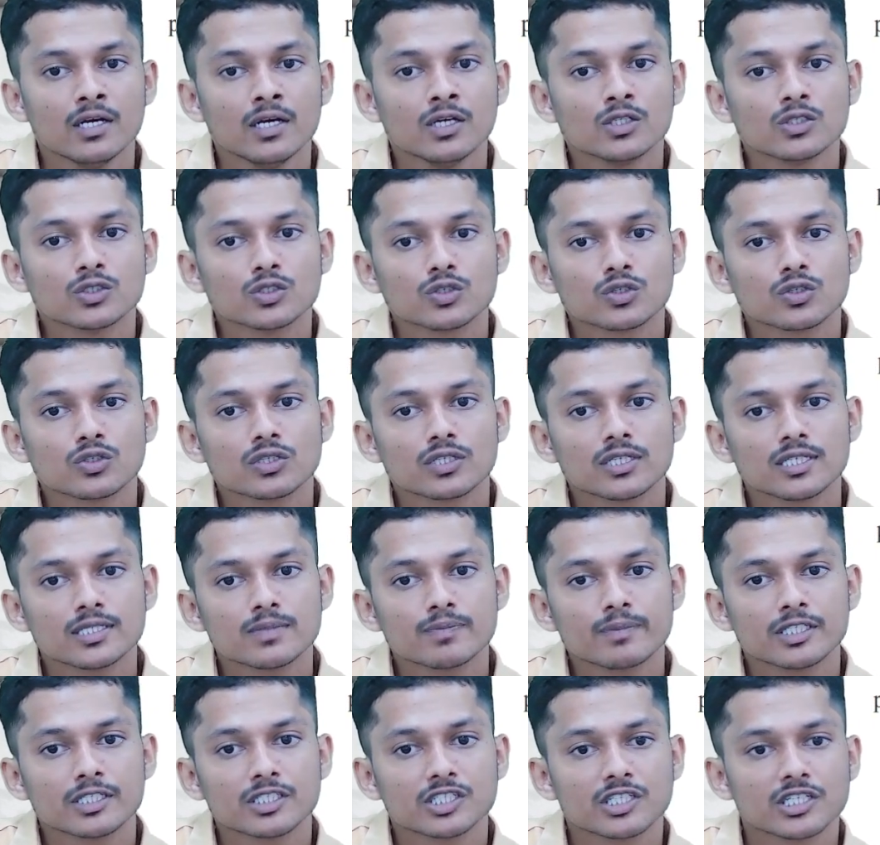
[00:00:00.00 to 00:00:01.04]
So this
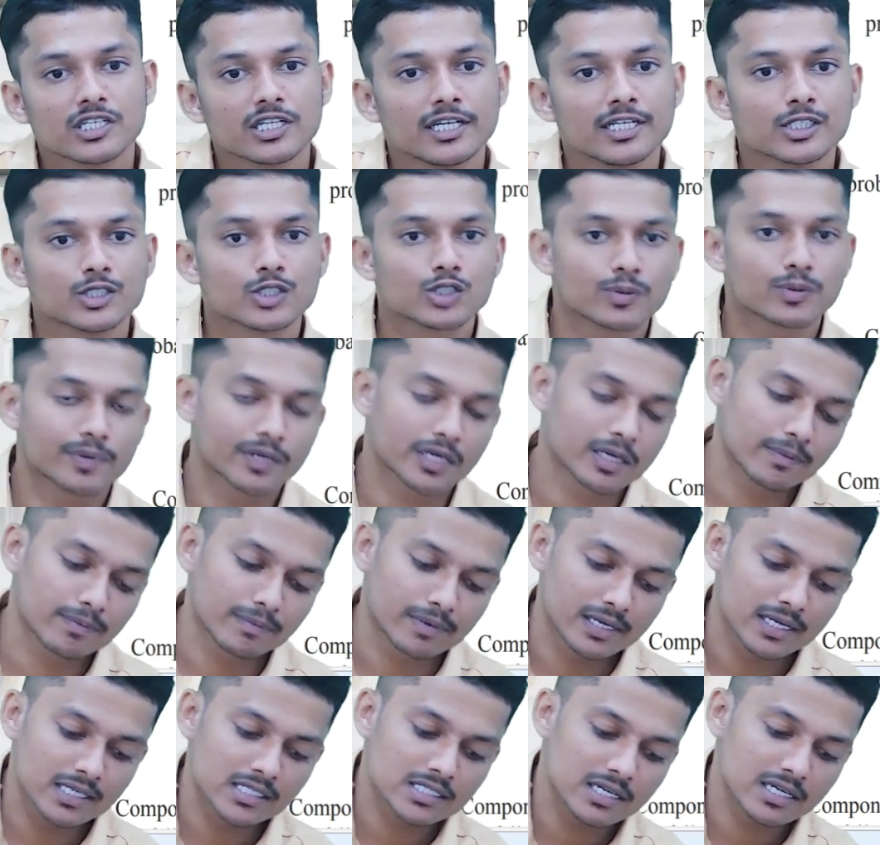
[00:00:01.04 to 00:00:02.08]
machine needs to be
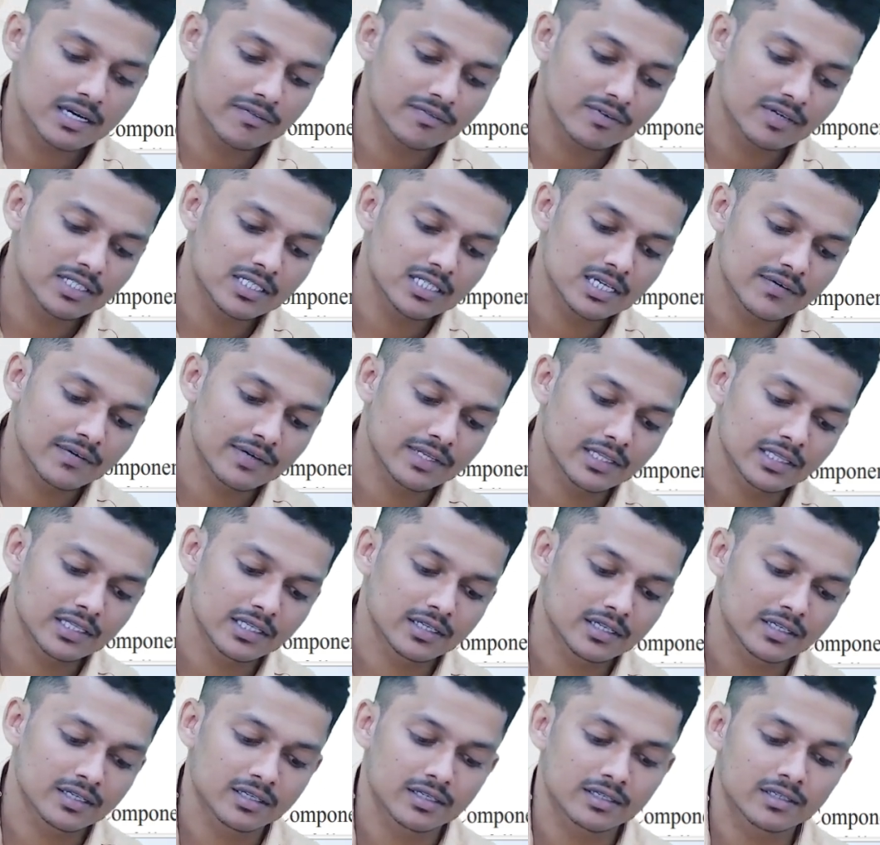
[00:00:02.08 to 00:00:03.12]
replaced every 7th
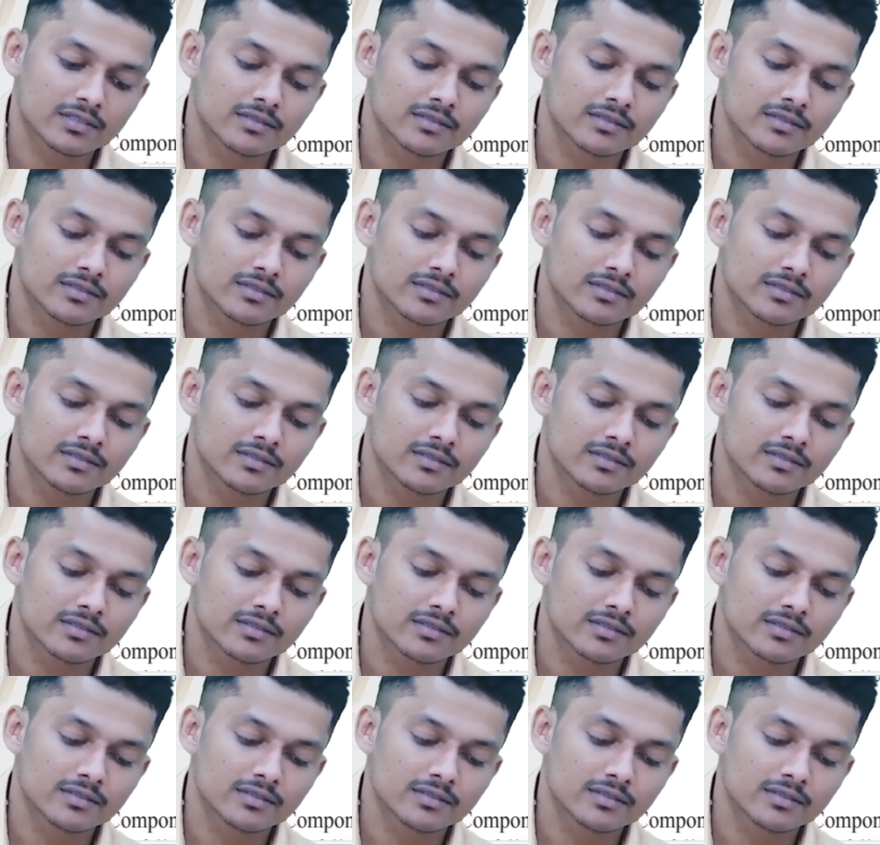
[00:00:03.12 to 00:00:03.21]
year.